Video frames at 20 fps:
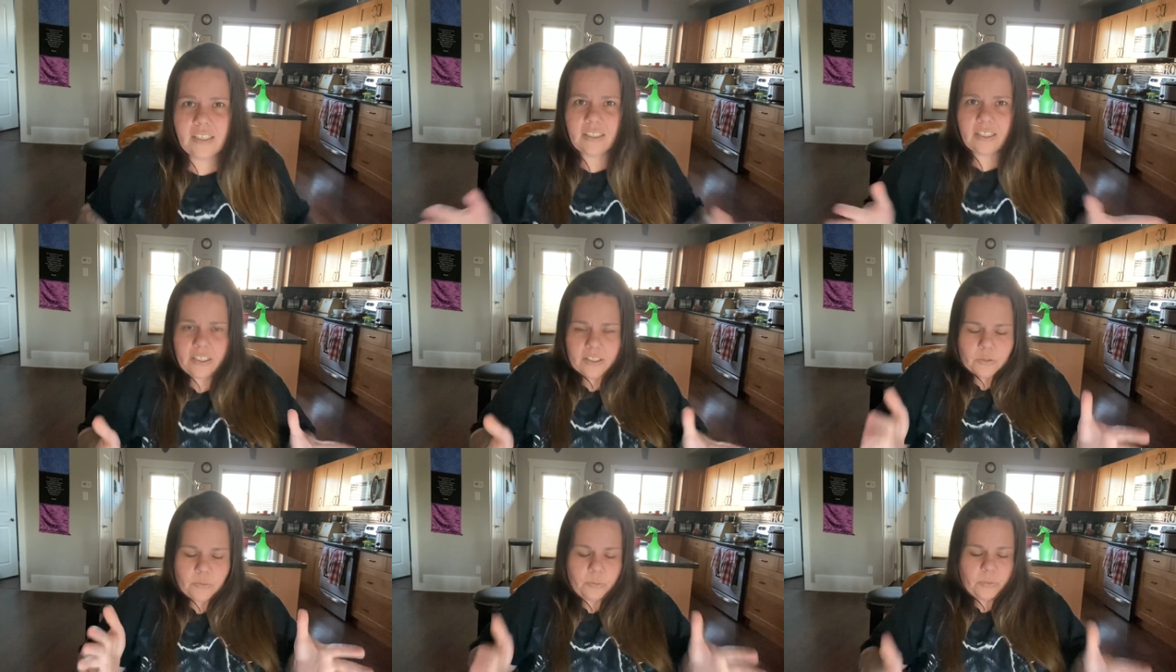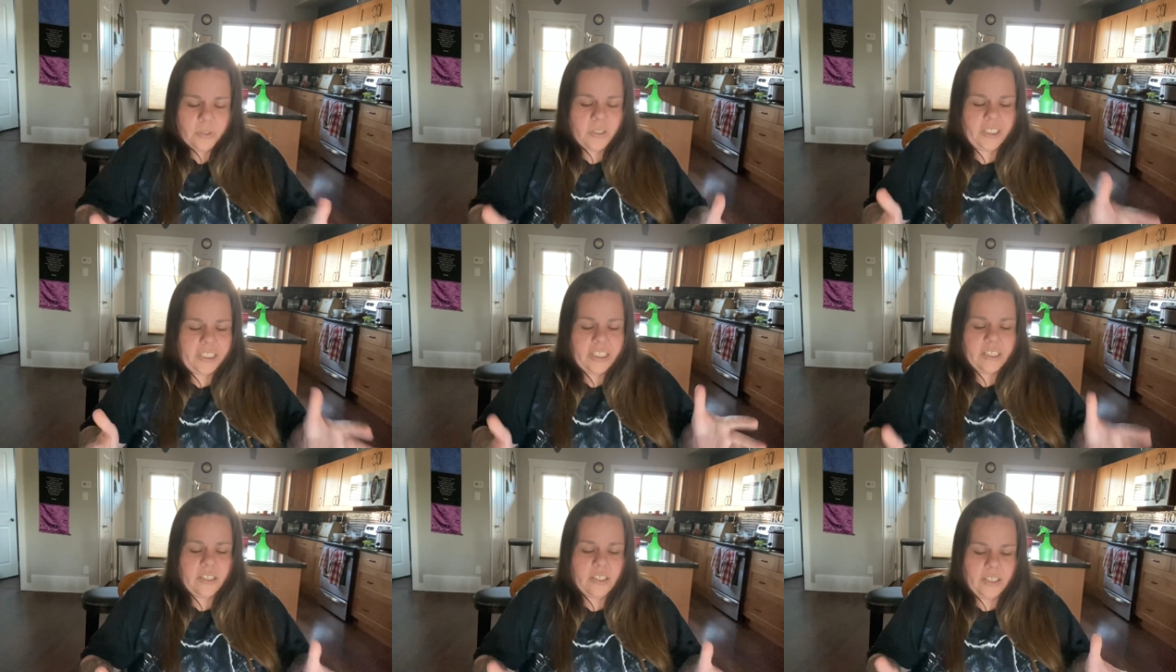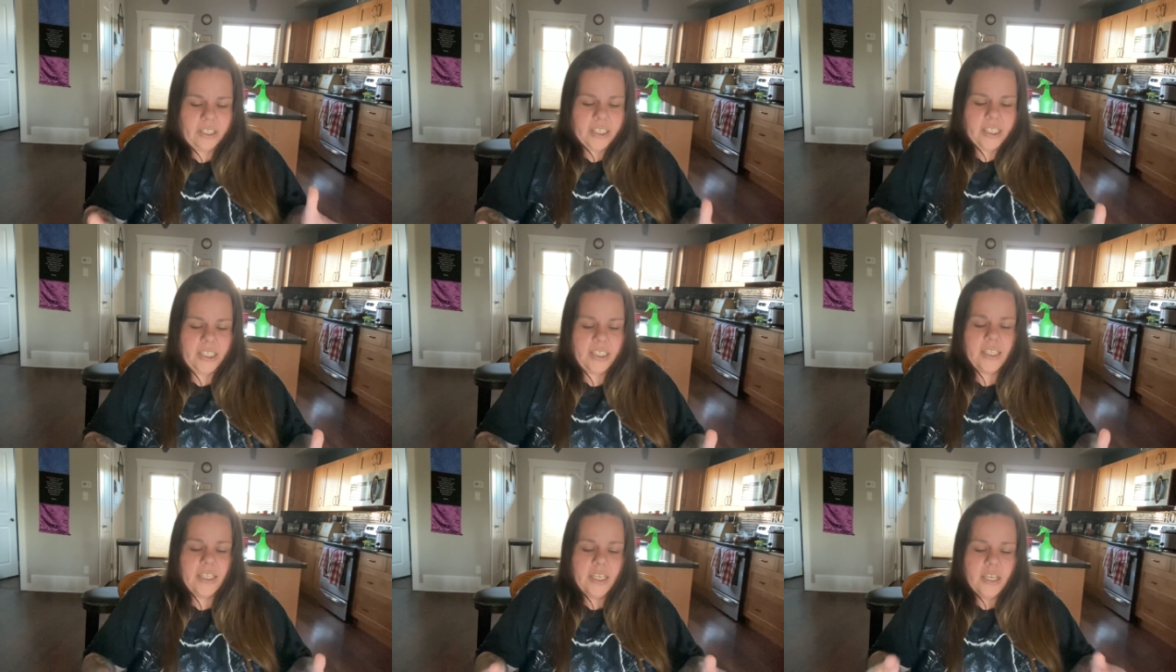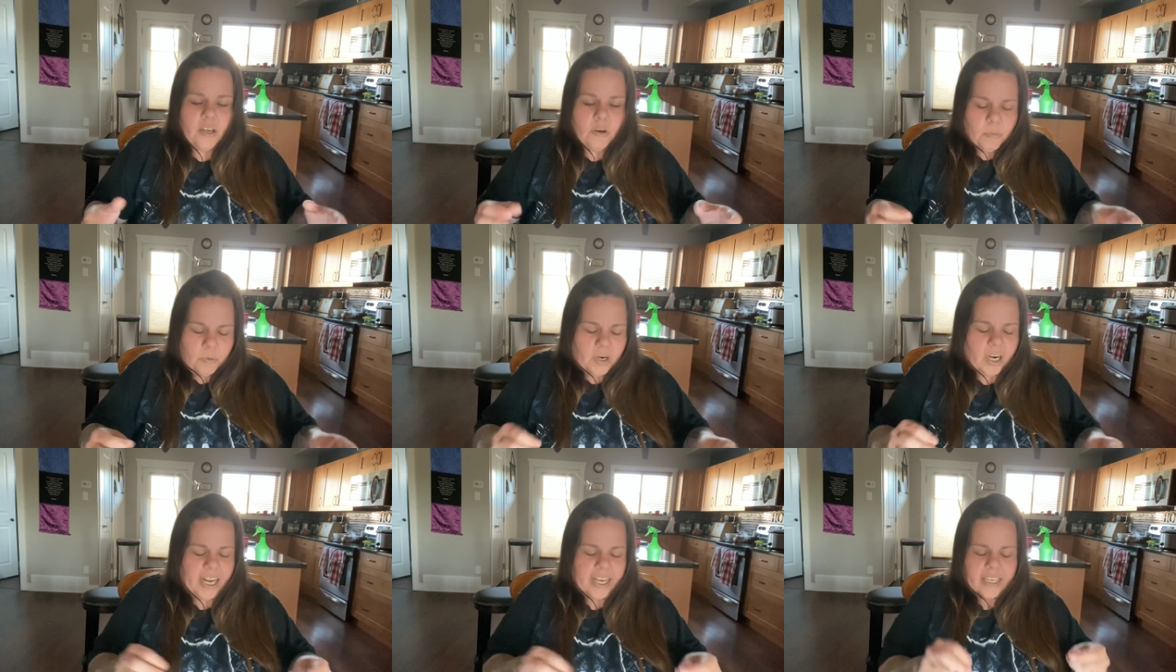like a really good,
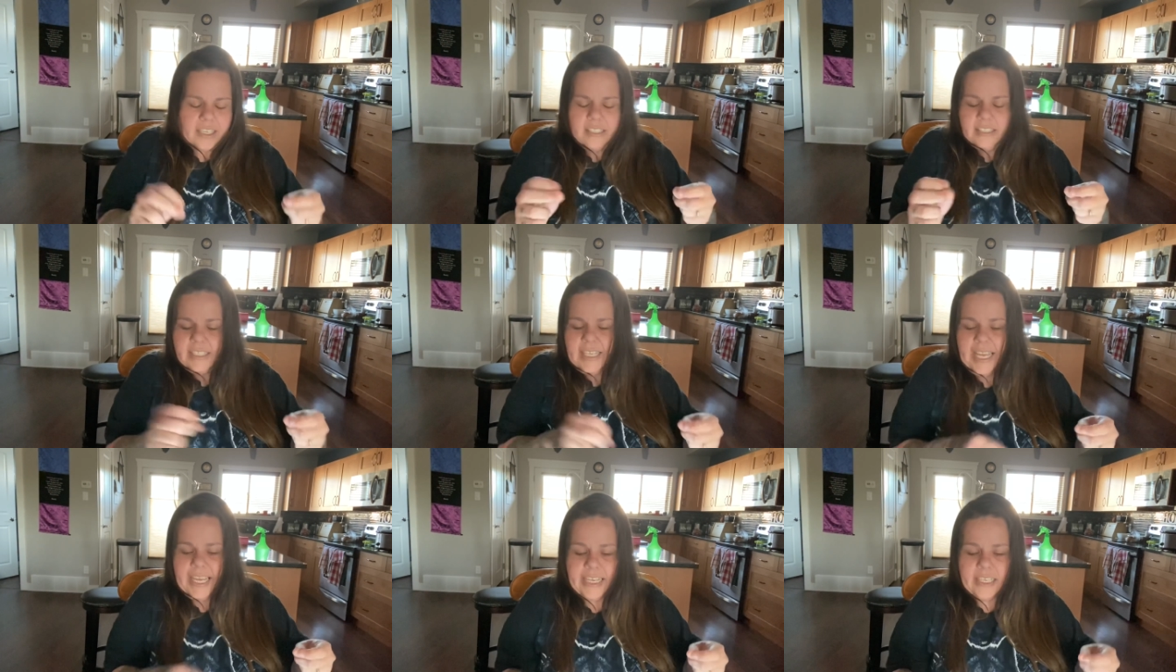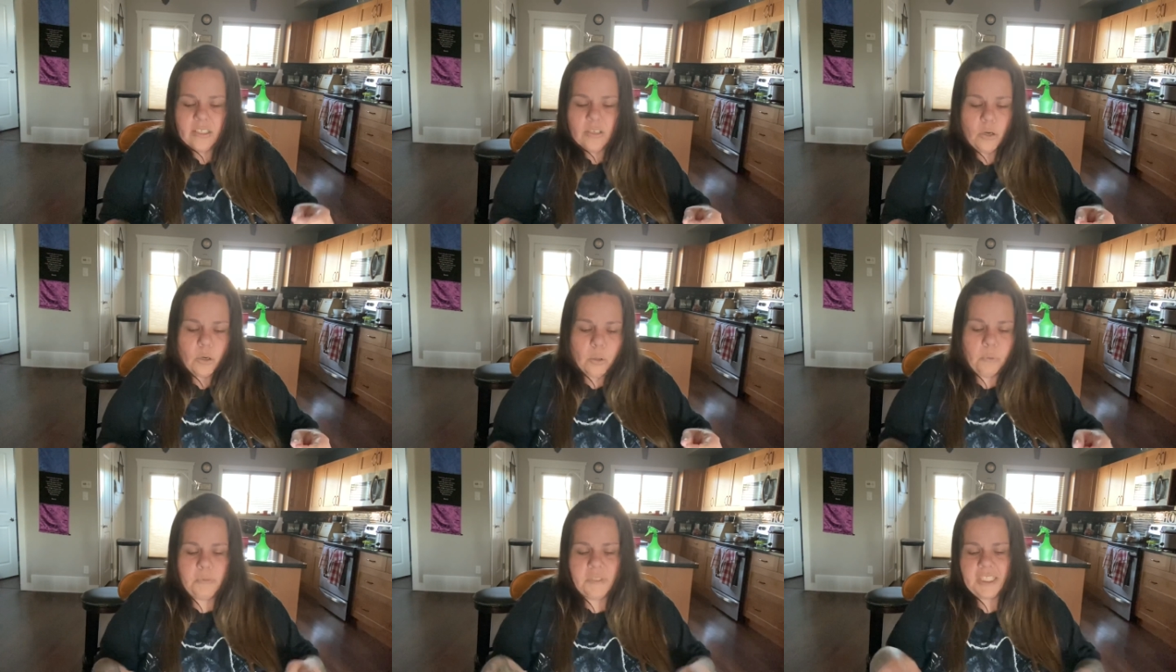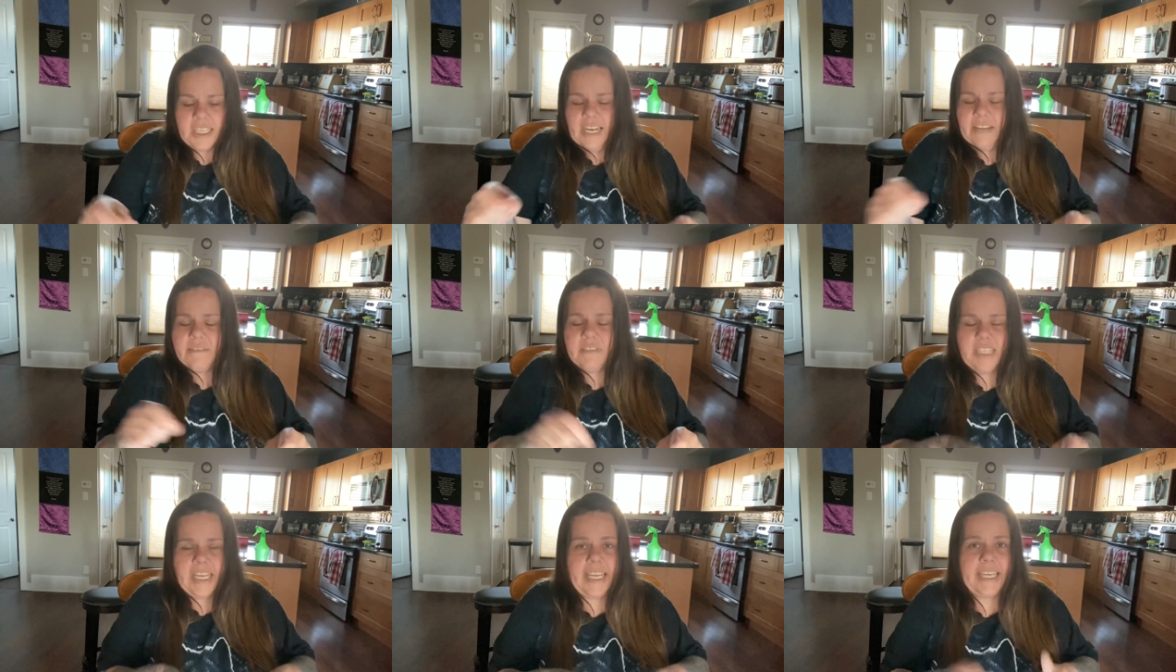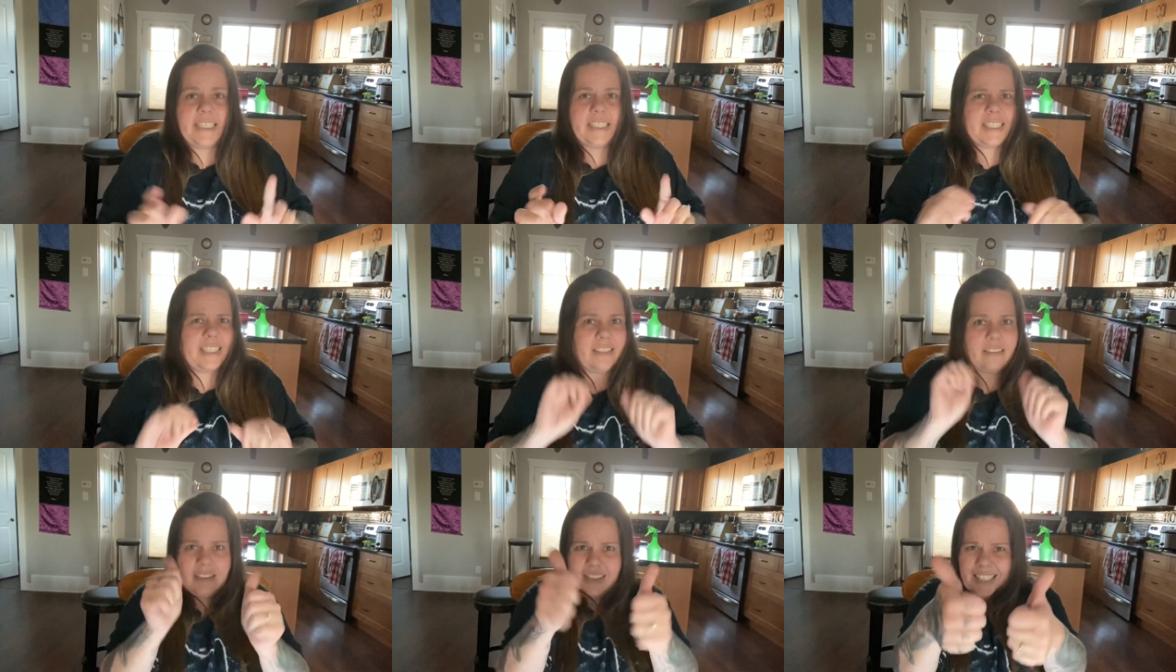where I can take notes and have dates,
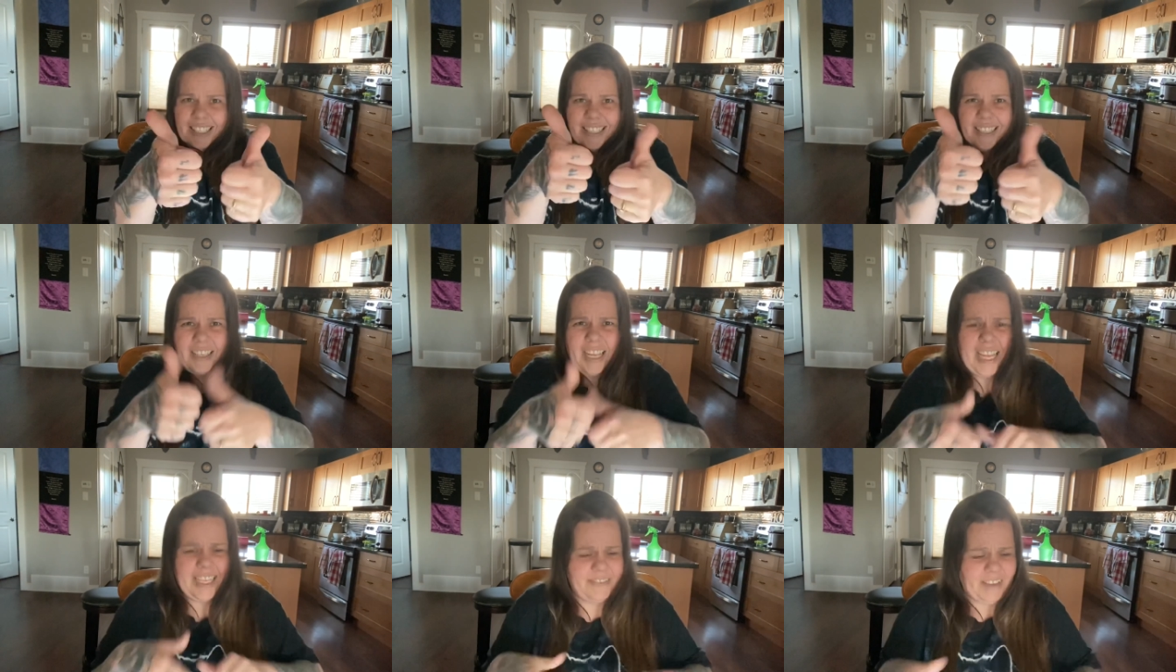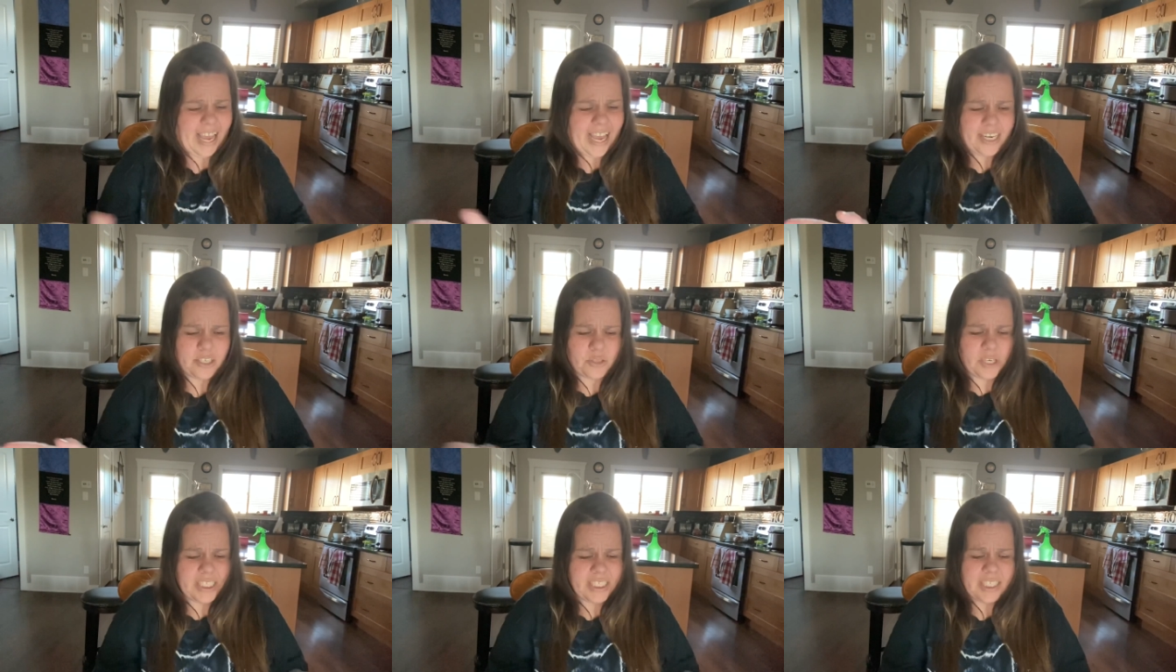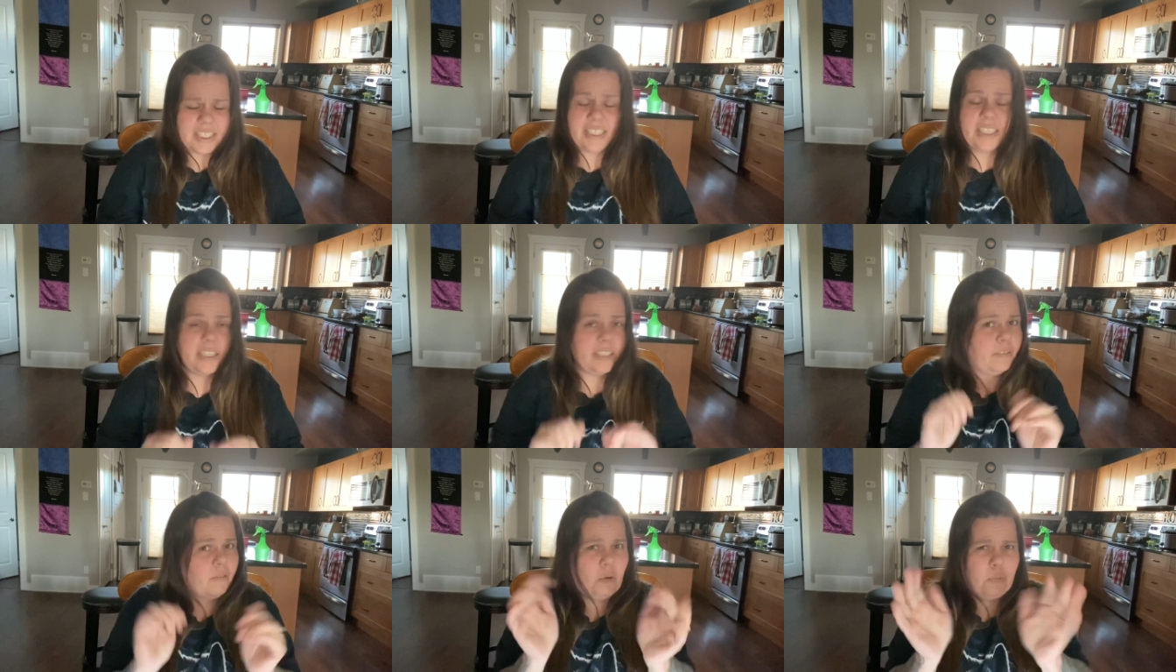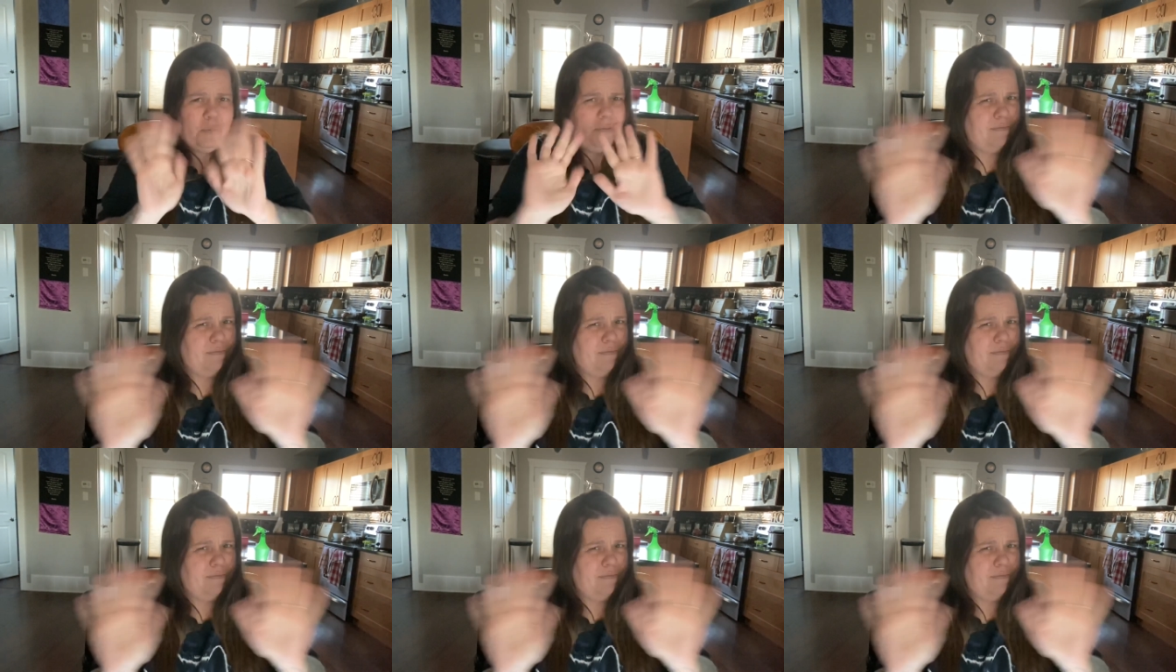have addresses in it,